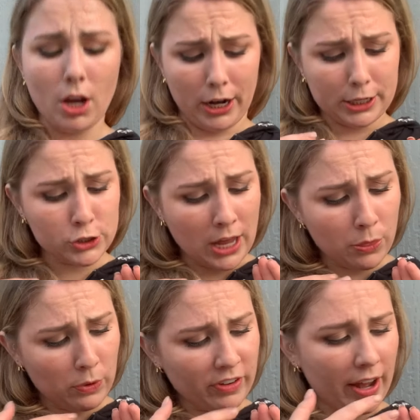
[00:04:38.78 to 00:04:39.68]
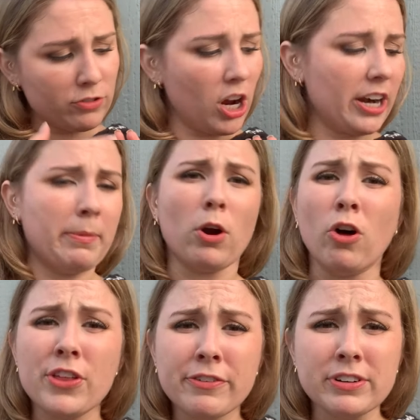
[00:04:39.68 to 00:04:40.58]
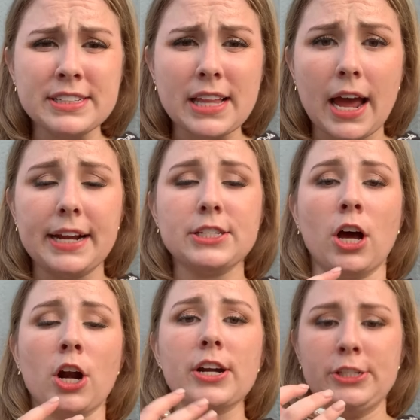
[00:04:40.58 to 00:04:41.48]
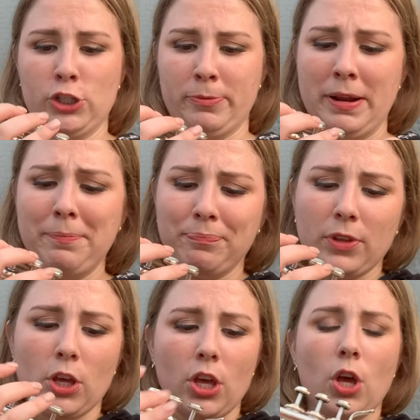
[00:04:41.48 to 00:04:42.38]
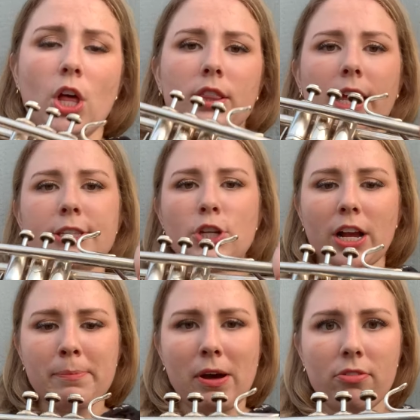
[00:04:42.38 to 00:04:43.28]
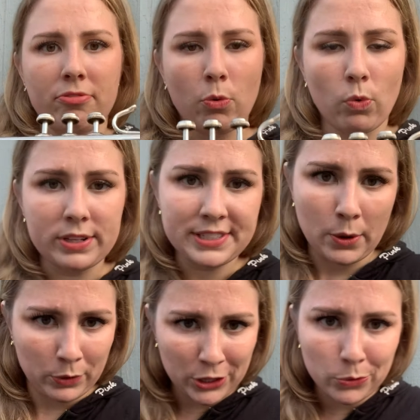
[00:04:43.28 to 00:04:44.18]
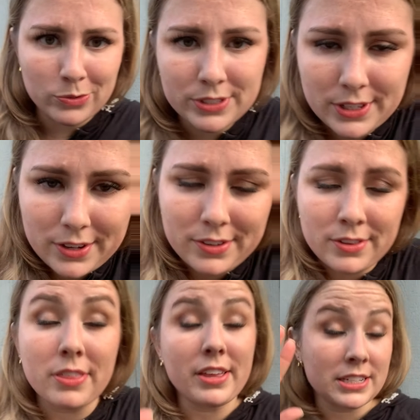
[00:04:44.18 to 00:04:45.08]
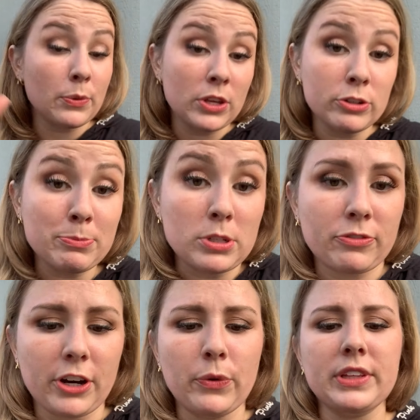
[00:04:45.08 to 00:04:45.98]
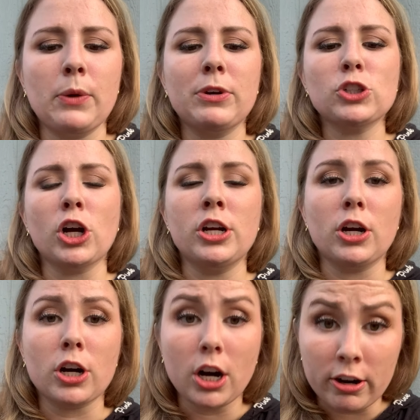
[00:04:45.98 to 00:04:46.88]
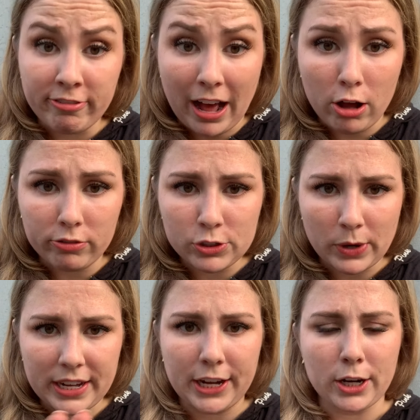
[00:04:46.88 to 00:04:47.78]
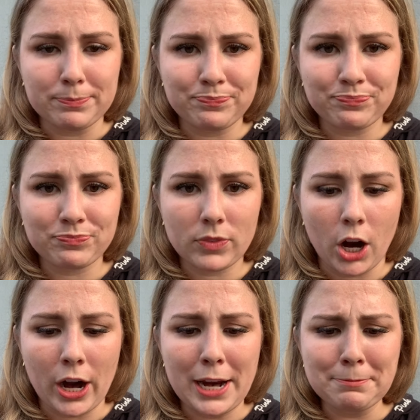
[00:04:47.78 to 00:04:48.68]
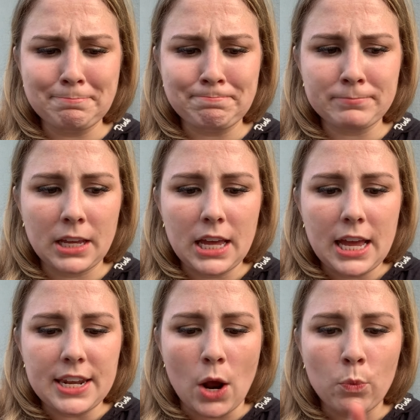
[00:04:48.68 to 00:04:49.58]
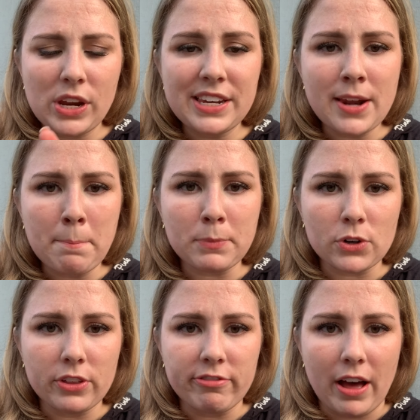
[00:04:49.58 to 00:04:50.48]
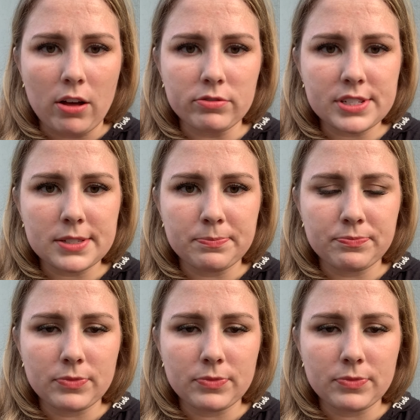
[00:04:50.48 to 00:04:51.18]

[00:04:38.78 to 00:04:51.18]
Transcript: All right, so now that we've kind of talked about all the different slides on our instrument, let's talk about the ones that we use, the things that we use most frequently, which are our valves right here, all right? Now we number the valves.